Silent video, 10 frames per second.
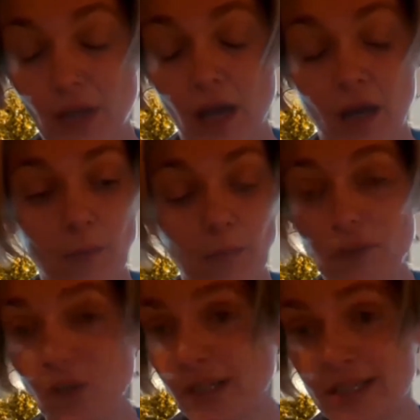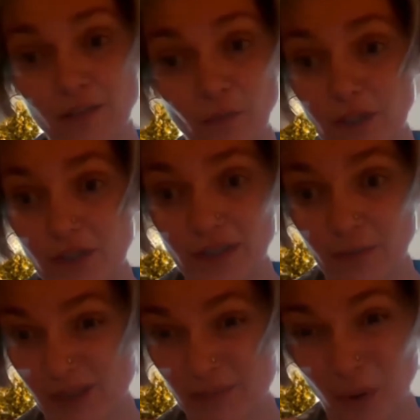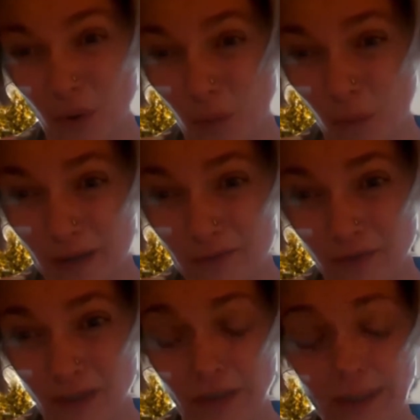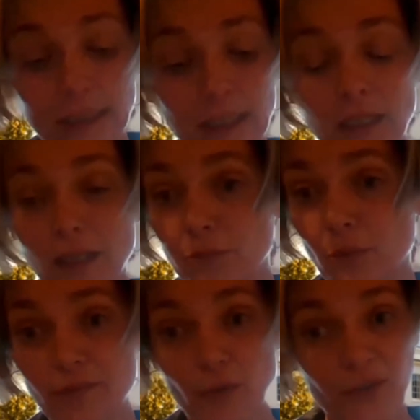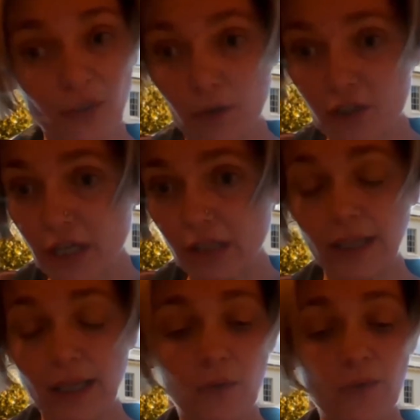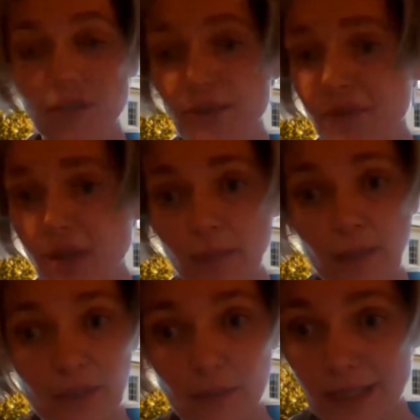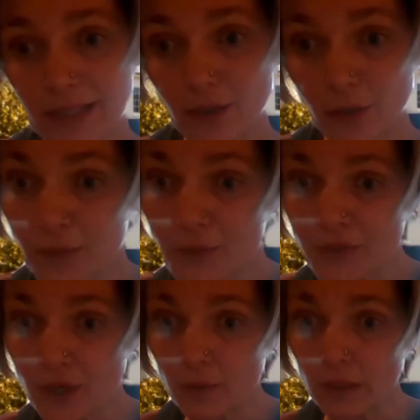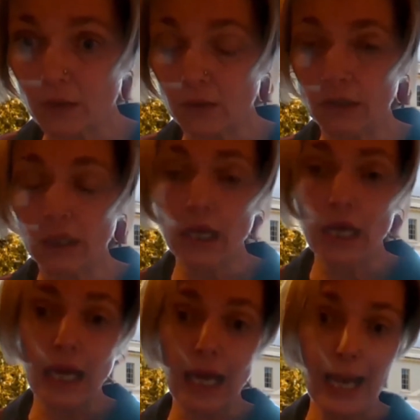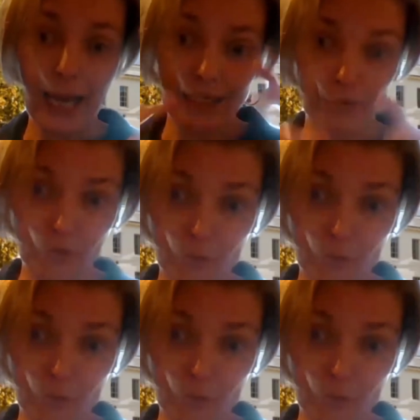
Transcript: um, not least of which is simply poor Wi Fi. But we've also got childcare issues, there may be domestic abuse going on. And if